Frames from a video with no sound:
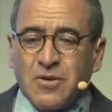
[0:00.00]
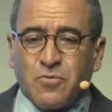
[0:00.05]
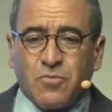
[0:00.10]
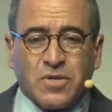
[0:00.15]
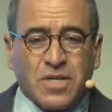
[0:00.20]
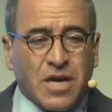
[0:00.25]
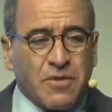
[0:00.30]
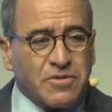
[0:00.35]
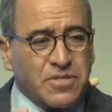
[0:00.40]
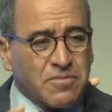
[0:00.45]

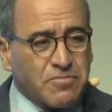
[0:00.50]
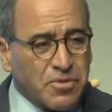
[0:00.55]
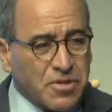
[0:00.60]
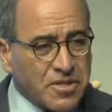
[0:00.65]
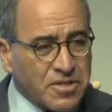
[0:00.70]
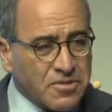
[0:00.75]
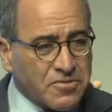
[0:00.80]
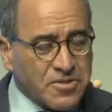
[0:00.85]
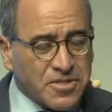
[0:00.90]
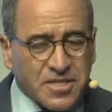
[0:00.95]
when I was a
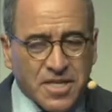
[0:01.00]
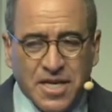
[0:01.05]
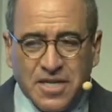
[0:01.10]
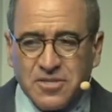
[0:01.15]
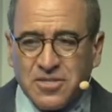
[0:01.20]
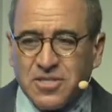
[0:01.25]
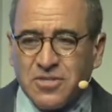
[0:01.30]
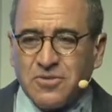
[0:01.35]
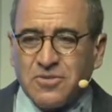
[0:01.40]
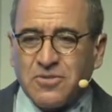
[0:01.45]
political
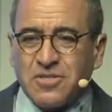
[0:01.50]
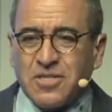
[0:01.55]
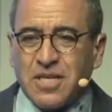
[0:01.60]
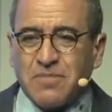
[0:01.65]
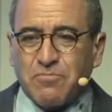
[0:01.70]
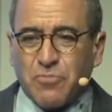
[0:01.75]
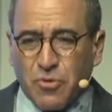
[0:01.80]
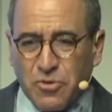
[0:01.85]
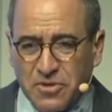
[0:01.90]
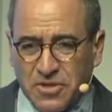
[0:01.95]
science student
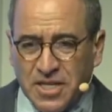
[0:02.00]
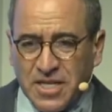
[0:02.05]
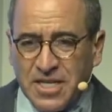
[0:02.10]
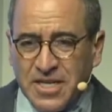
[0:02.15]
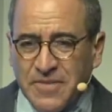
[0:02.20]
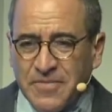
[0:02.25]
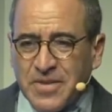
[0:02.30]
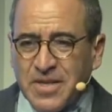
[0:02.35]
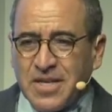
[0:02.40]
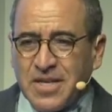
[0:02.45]
at Berkeley
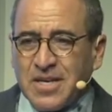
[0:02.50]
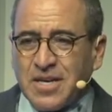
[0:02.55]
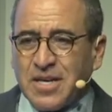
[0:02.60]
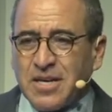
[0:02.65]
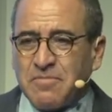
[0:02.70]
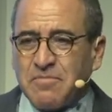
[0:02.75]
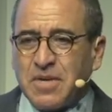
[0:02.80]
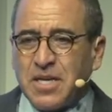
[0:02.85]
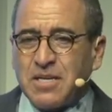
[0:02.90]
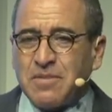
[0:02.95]

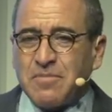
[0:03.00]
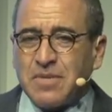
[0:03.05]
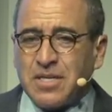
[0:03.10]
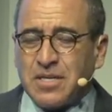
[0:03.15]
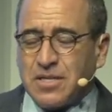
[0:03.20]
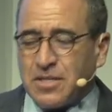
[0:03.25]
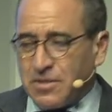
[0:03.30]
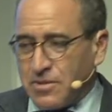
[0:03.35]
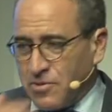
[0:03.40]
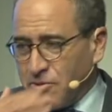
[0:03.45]
uh, many,
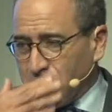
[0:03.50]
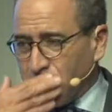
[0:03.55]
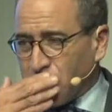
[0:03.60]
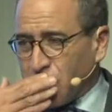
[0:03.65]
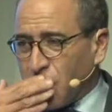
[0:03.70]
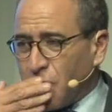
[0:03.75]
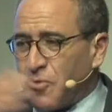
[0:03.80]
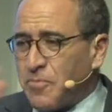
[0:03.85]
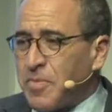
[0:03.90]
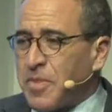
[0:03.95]
many years
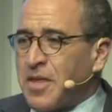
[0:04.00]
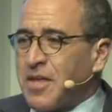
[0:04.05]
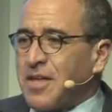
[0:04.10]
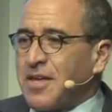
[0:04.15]
ago.